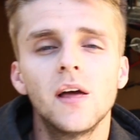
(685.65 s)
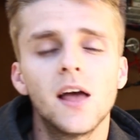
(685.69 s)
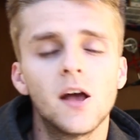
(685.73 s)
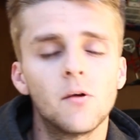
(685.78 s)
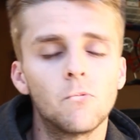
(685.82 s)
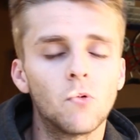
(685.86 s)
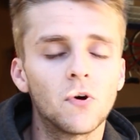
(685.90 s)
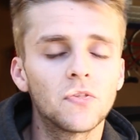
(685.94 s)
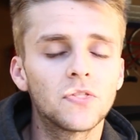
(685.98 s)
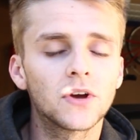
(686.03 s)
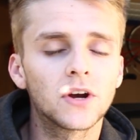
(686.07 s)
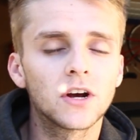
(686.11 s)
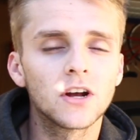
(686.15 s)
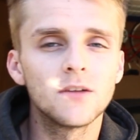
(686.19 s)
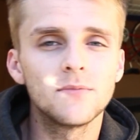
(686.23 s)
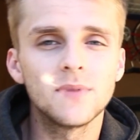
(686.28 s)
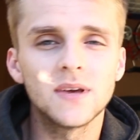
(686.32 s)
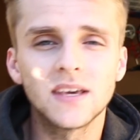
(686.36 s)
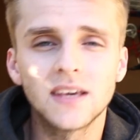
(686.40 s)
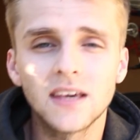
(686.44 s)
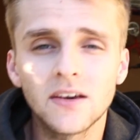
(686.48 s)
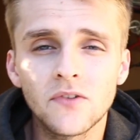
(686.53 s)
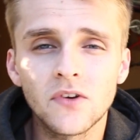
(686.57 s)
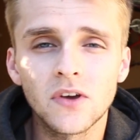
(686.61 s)
And what they're going to
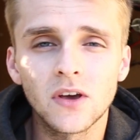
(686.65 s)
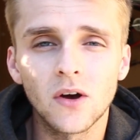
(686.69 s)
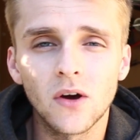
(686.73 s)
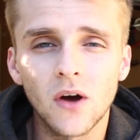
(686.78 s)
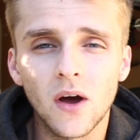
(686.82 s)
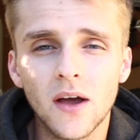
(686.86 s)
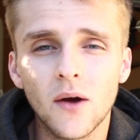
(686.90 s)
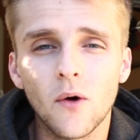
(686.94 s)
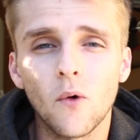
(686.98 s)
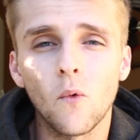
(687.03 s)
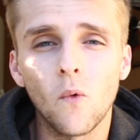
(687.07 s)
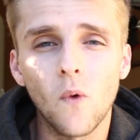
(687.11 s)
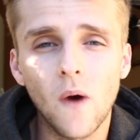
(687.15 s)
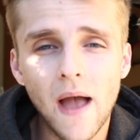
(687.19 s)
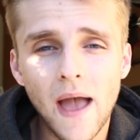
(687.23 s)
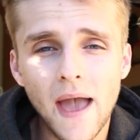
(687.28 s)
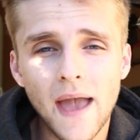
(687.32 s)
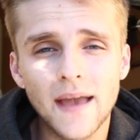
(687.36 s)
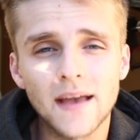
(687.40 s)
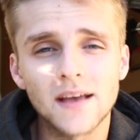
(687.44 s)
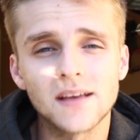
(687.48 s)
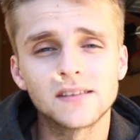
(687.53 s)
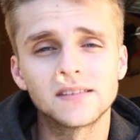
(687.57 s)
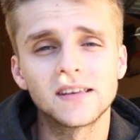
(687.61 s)
be giving
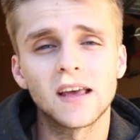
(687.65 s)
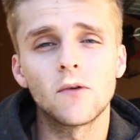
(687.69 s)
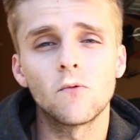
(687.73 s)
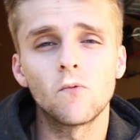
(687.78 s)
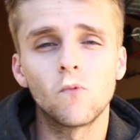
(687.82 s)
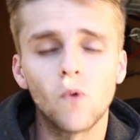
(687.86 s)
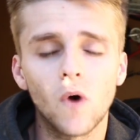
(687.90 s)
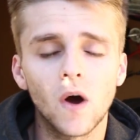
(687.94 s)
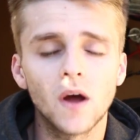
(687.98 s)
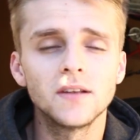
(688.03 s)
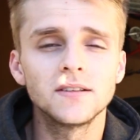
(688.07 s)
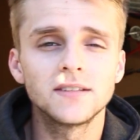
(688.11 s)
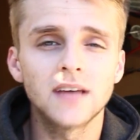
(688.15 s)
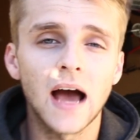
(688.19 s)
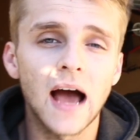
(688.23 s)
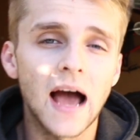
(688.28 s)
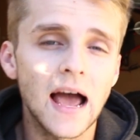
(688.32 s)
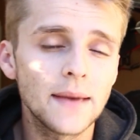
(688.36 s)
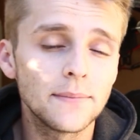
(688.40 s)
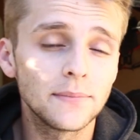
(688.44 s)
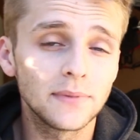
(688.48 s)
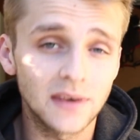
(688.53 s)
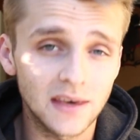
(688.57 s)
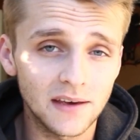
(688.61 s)
away is a
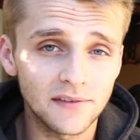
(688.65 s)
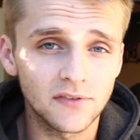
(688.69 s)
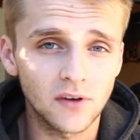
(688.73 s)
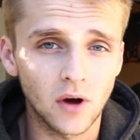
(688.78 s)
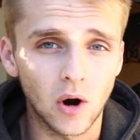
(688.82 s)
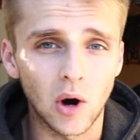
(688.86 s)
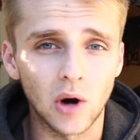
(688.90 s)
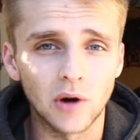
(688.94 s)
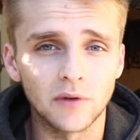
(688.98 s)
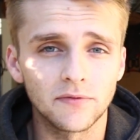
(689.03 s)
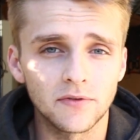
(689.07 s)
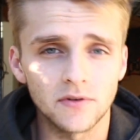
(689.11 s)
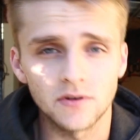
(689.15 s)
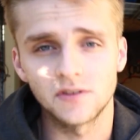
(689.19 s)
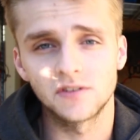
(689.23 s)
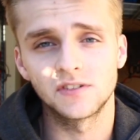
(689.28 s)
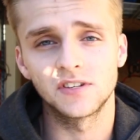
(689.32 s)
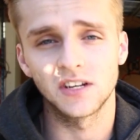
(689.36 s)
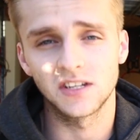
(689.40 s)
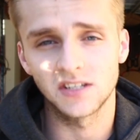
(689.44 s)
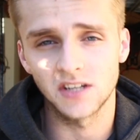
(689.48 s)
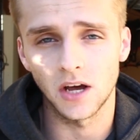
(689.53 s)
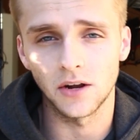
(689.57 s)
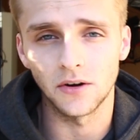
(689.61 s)
one-time gift card for
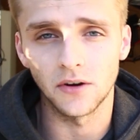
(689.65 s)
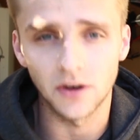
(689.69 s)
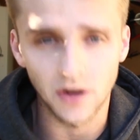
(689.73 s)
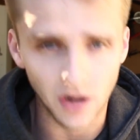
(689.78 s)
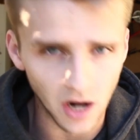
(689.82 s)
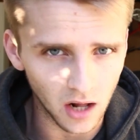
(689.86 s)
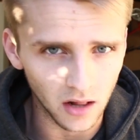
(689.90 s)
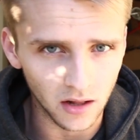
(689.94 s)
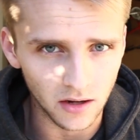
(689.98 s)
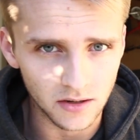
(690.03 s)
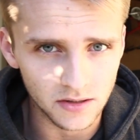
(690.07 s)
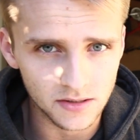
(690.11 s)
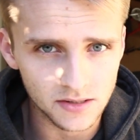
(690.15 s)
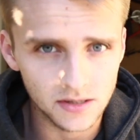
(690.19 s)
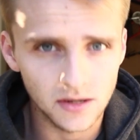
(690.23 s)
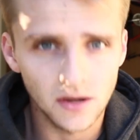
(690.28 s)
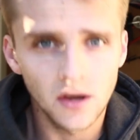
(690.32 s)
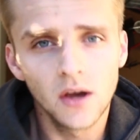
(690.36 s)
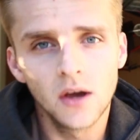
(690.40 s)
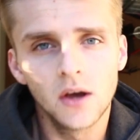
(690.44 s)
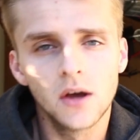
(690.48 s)
$600.